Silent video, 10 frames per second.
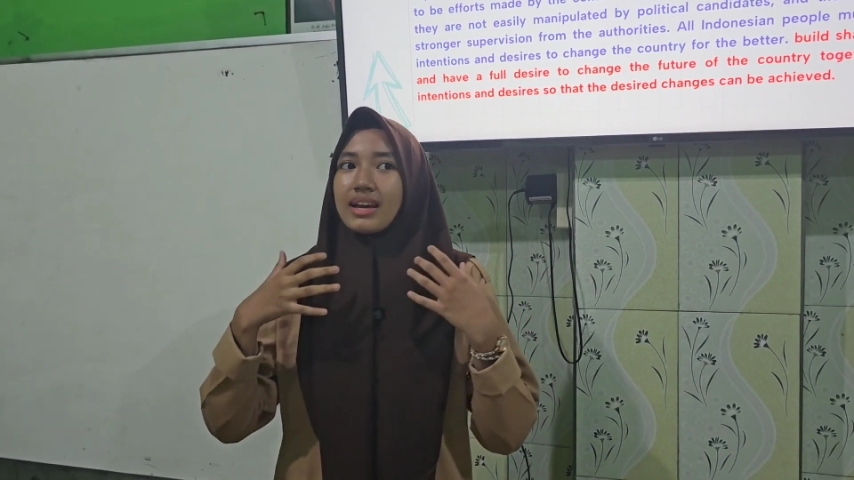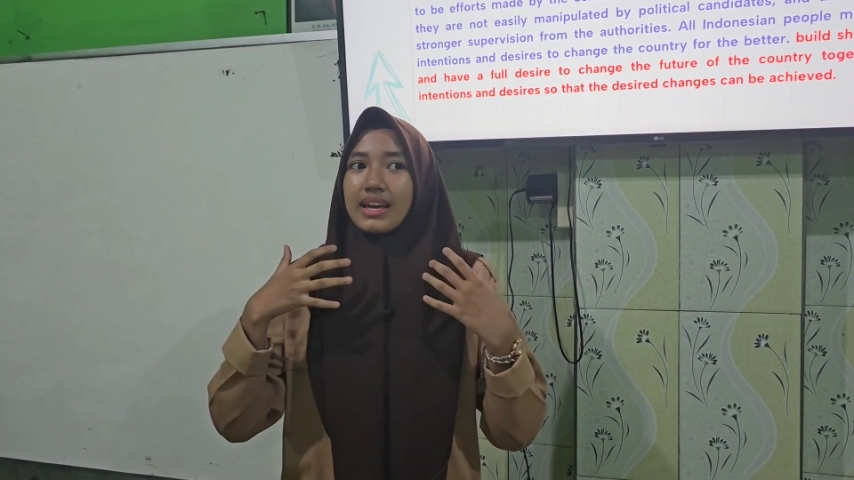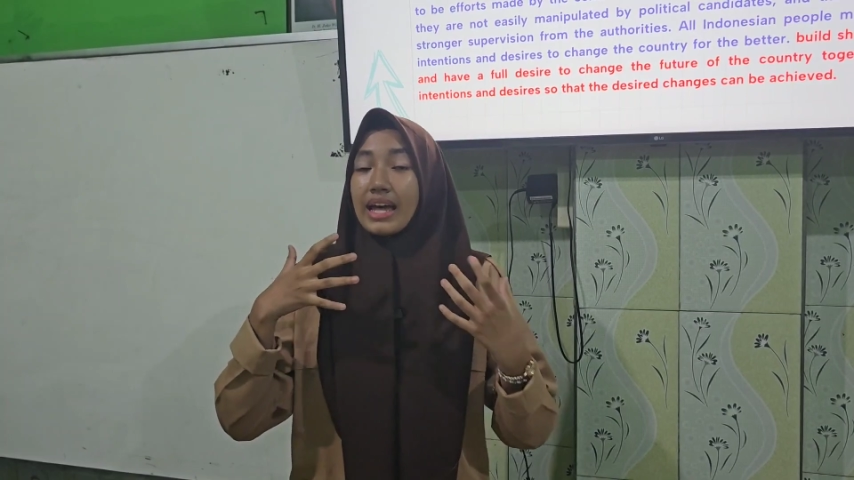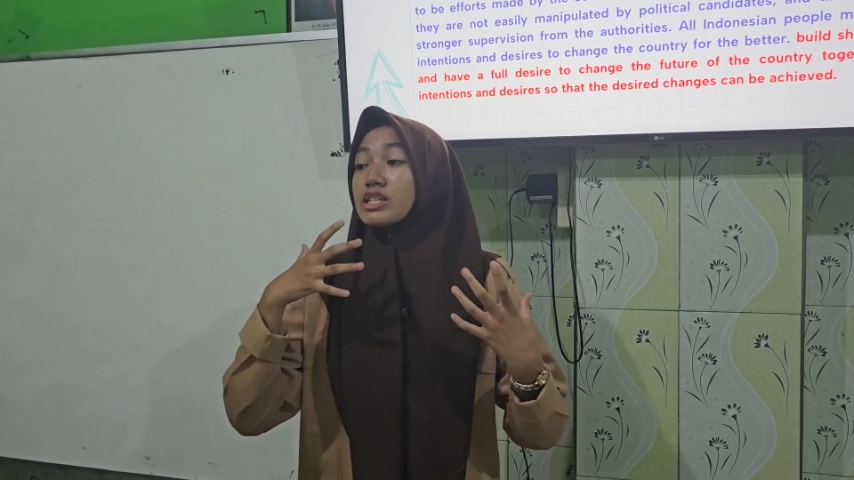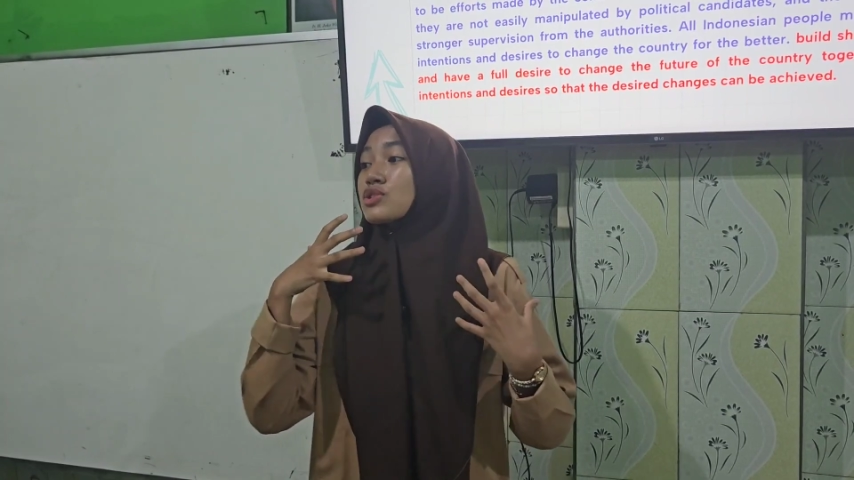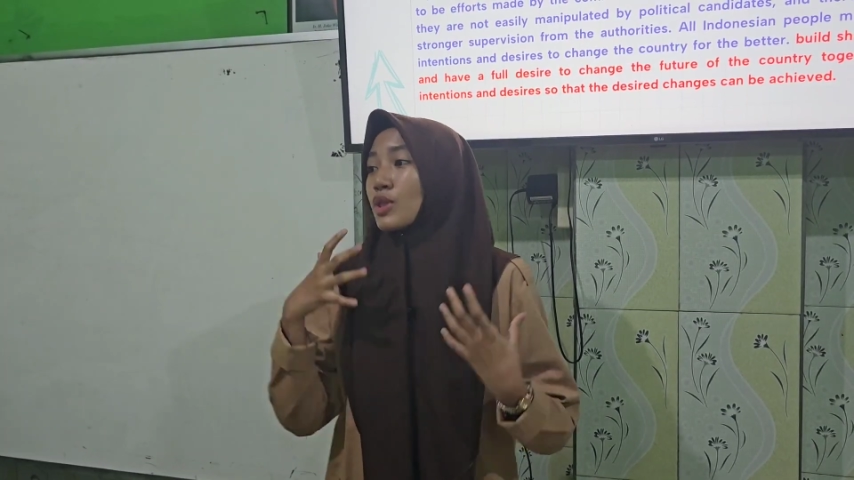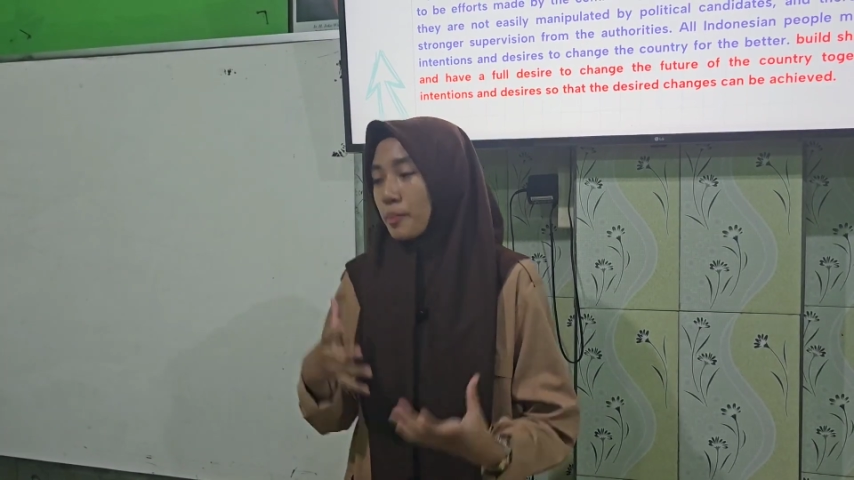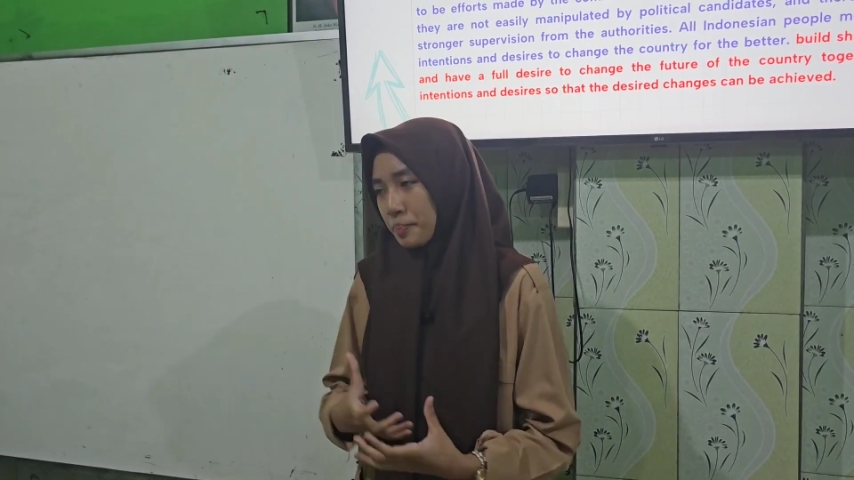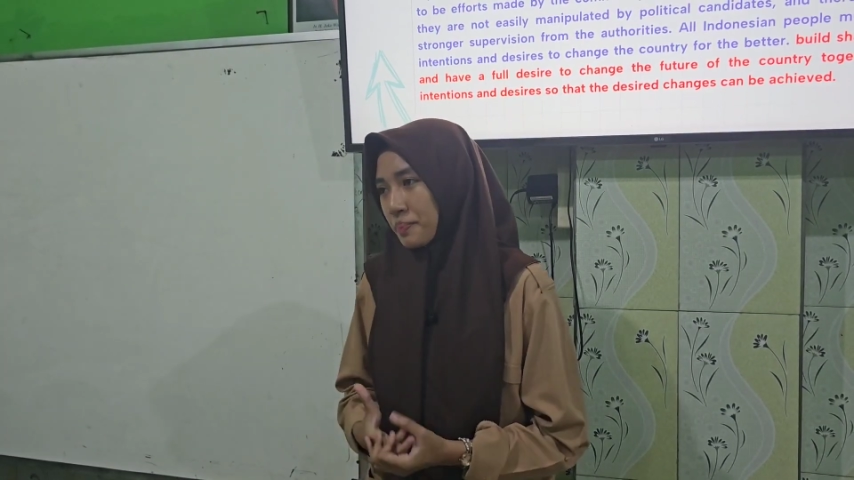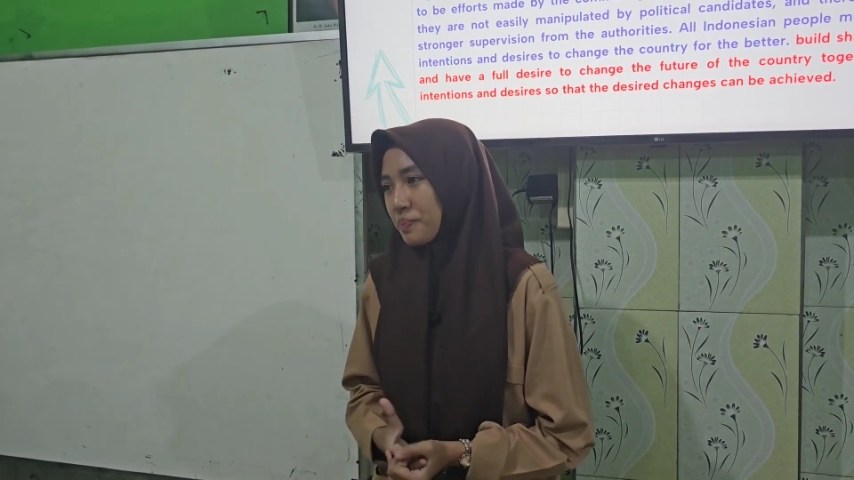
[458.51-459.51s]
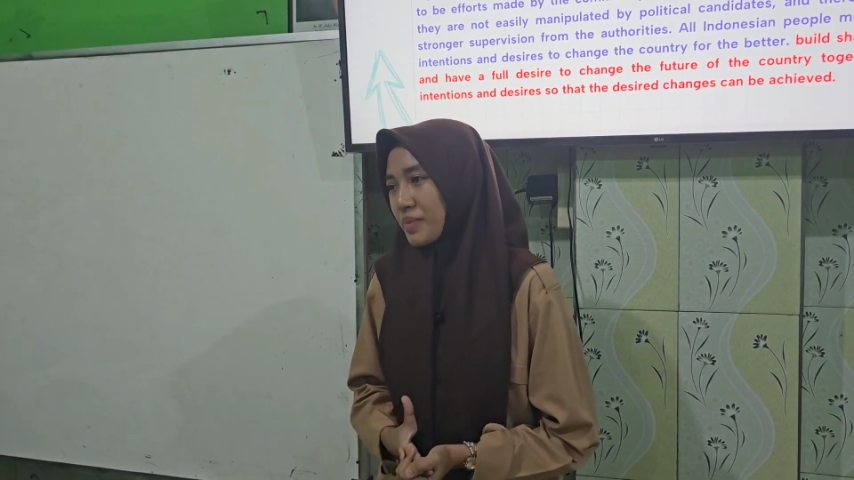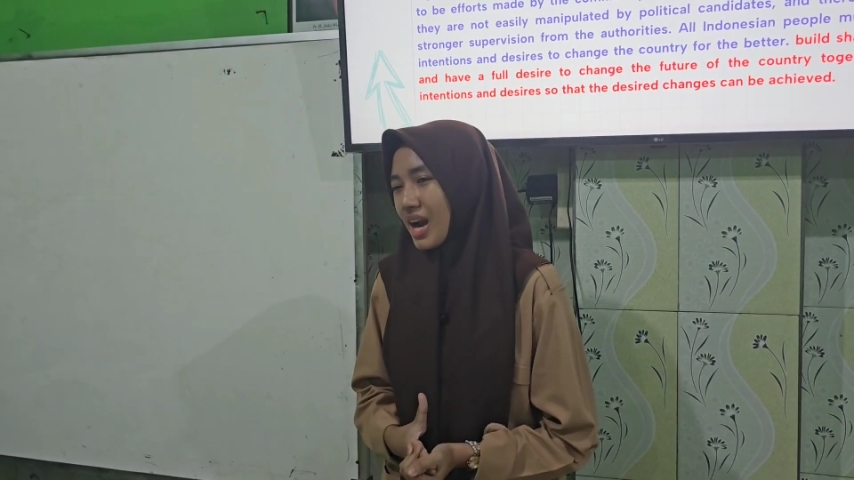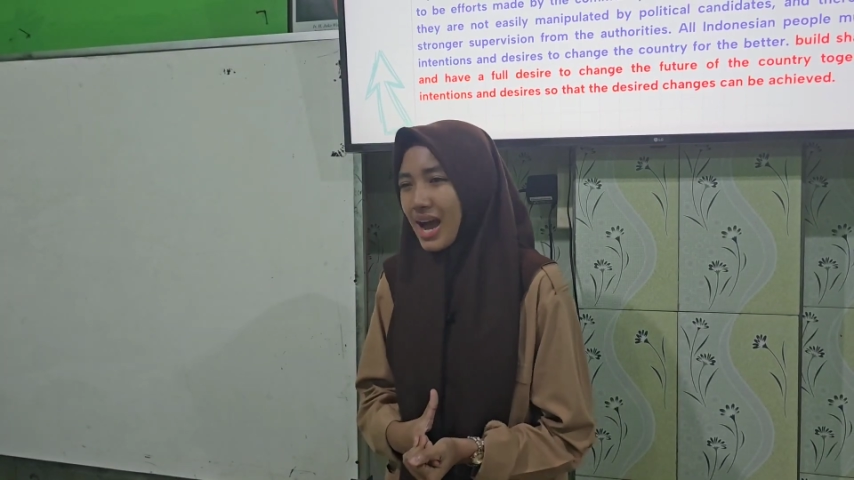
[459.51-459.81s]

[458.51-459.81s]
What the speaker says: can stop, but